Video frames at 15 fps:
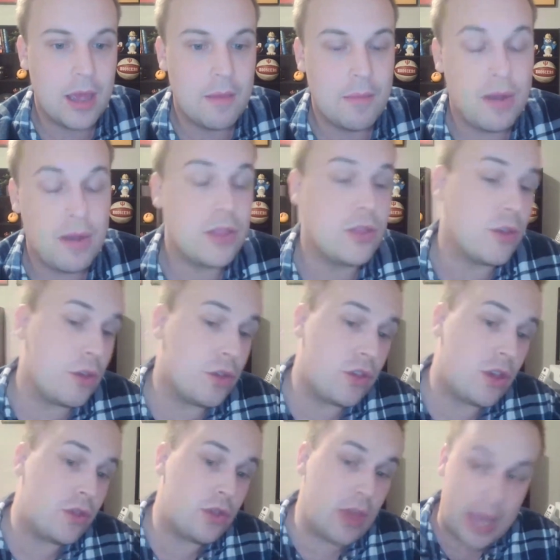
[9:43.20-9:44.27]
But the,
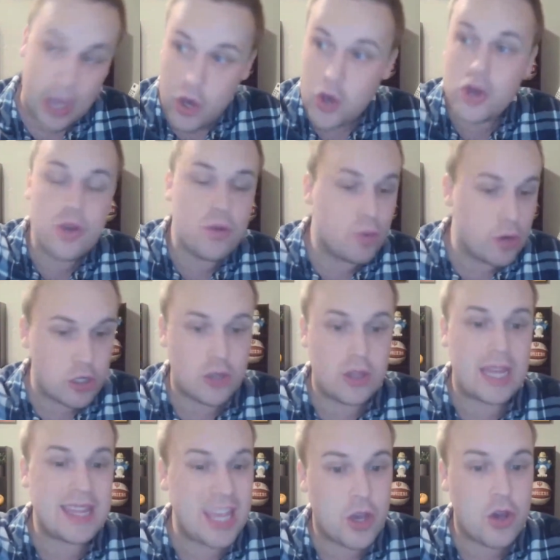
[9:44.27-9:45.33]
the they couldn't res
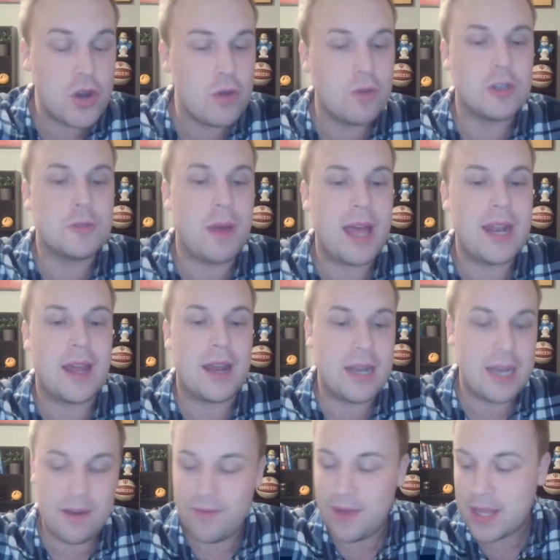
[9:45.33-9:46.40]
that they couldn't respond on
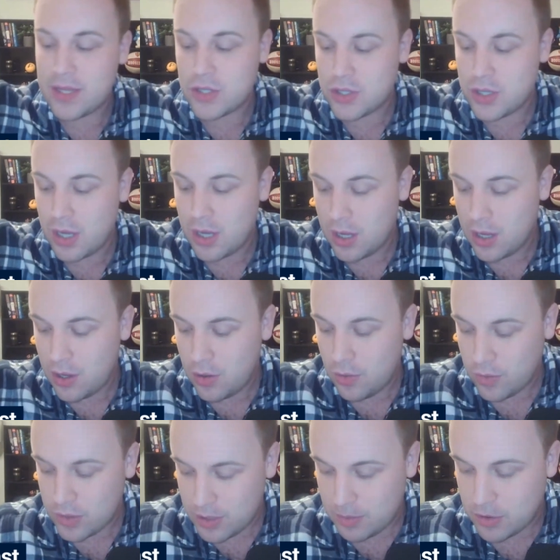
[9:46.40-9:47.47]
defense
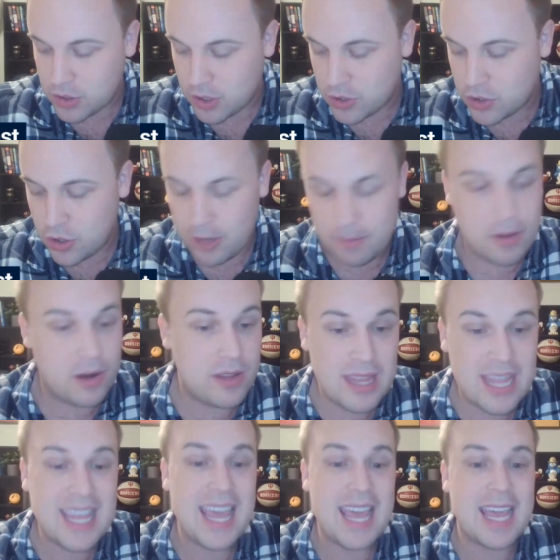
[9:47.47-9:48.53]
was the most concerning part. Then
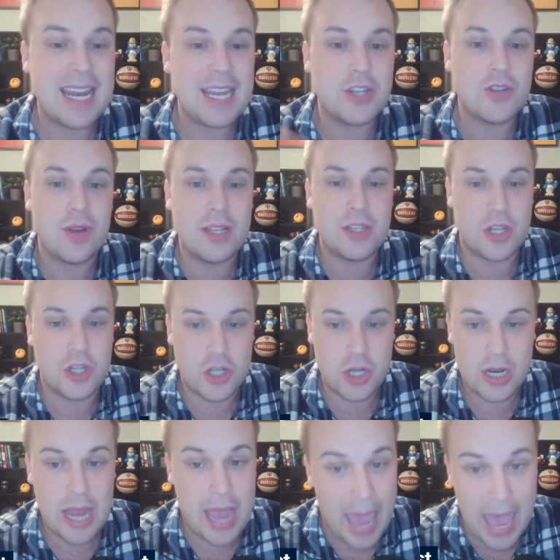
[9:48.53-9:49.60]
they can't get in
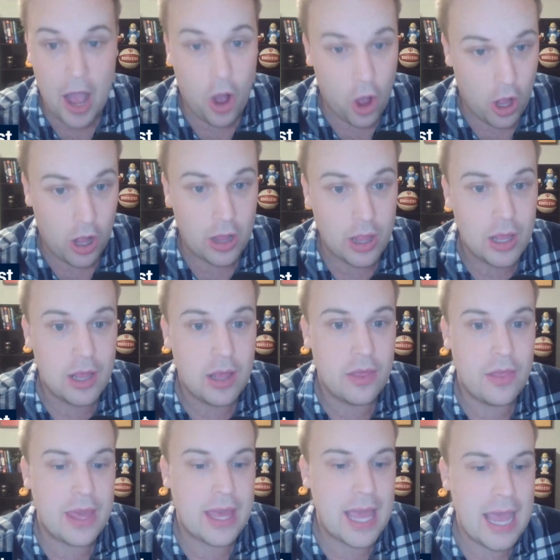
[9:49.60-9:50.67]
transition at all.
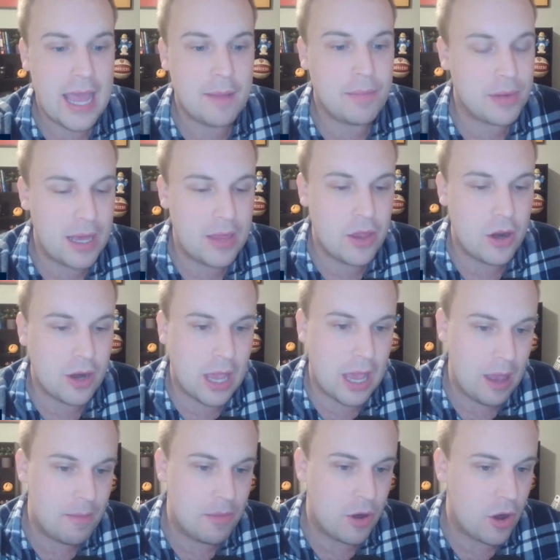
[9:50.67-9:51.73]
They can't play their
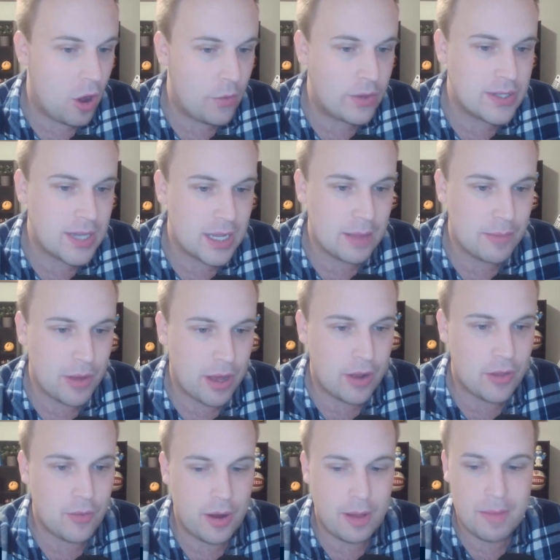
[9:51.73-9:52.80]
game. They're always taking the ball out of
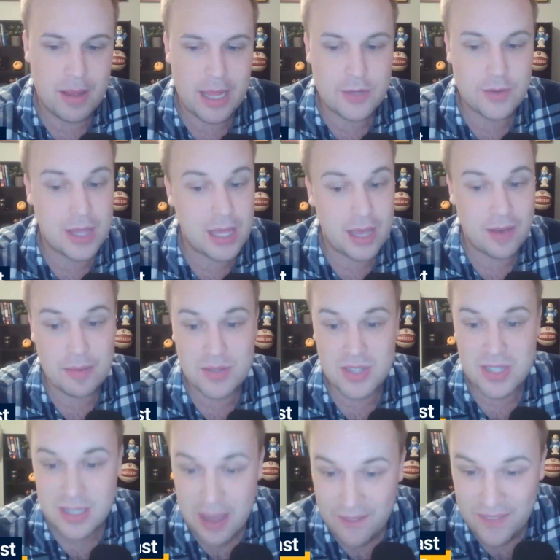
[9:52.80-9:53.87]
the rim, and that's why they gave up
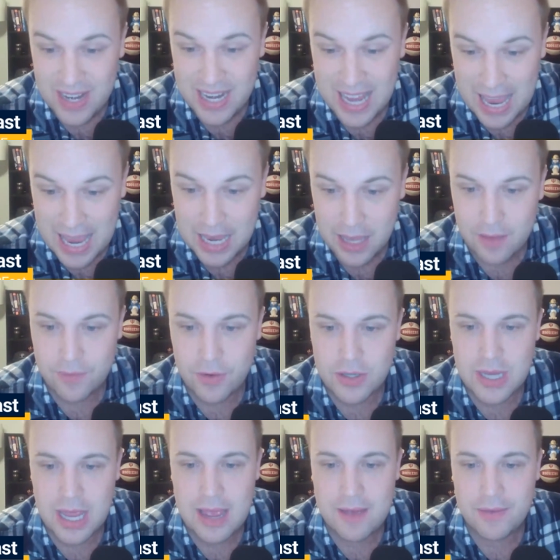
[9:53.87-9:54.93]
seventy-eight in the first
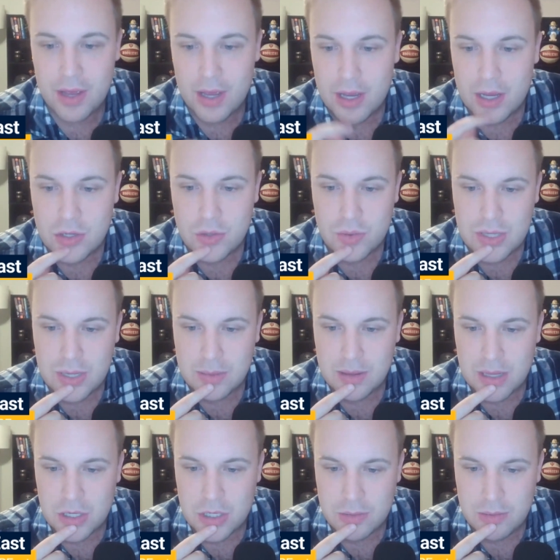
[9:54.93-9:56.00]
half to a team that
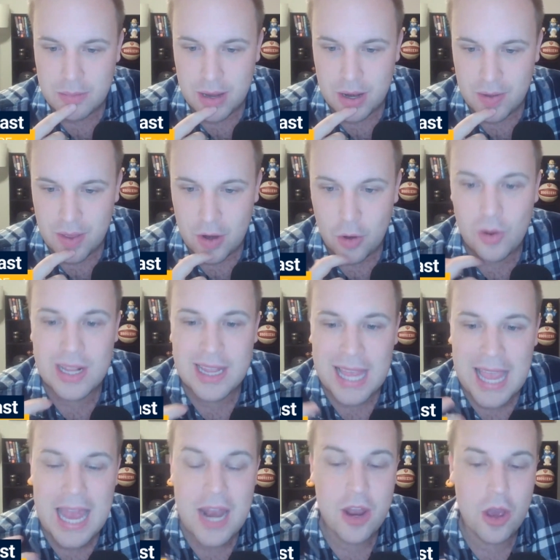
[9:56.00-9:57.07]
they should be better than.
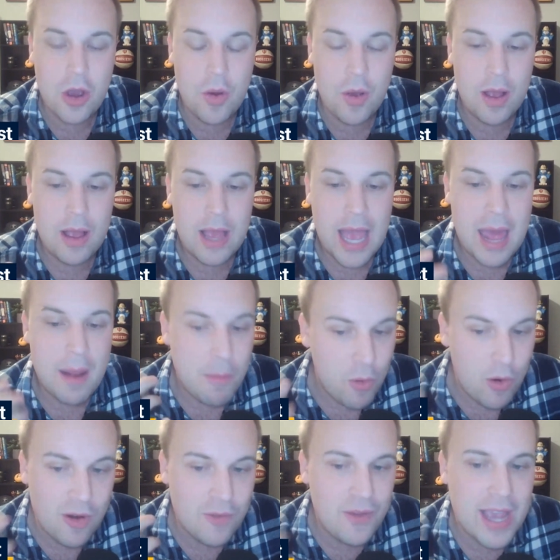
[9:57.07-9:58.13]
Orlando had
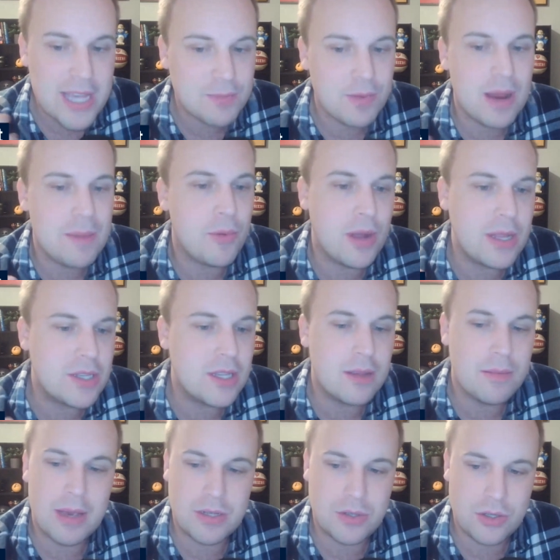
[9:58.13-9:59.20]
more fast break points than the
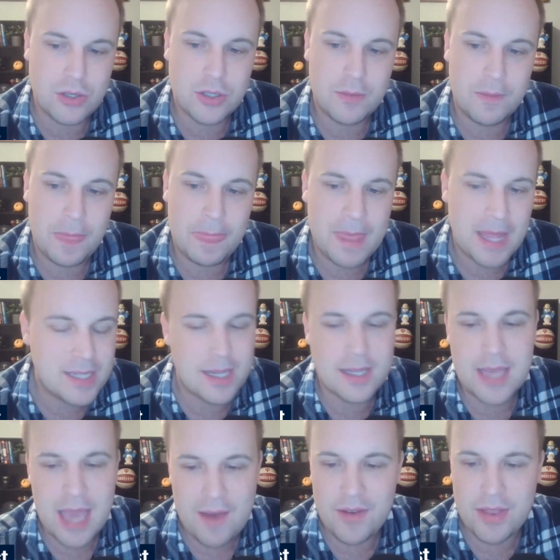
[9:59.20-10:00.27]
Pacers. That says
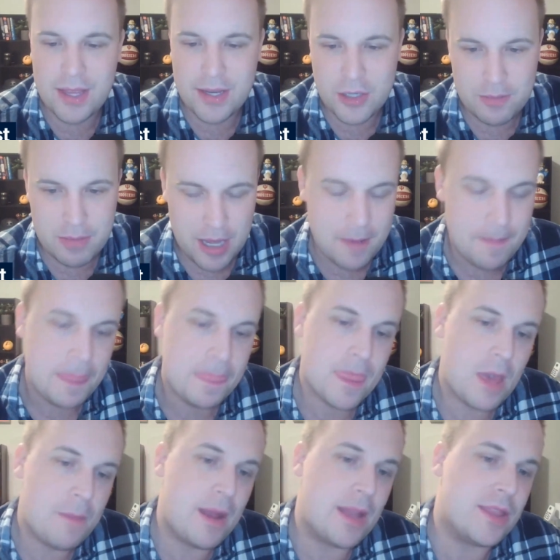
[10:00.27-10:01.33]
everything to me
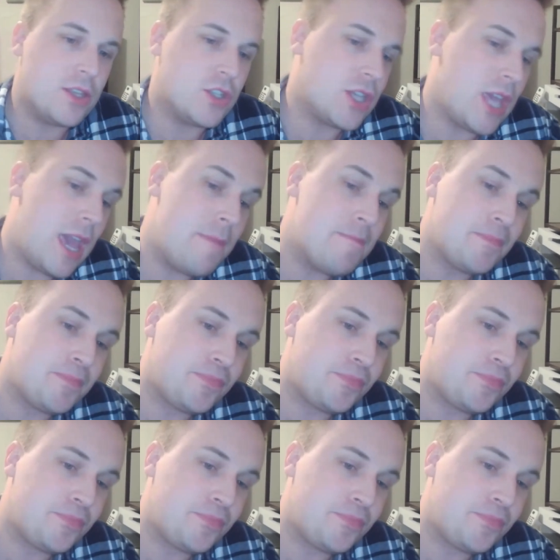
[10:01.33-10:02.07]
about this game.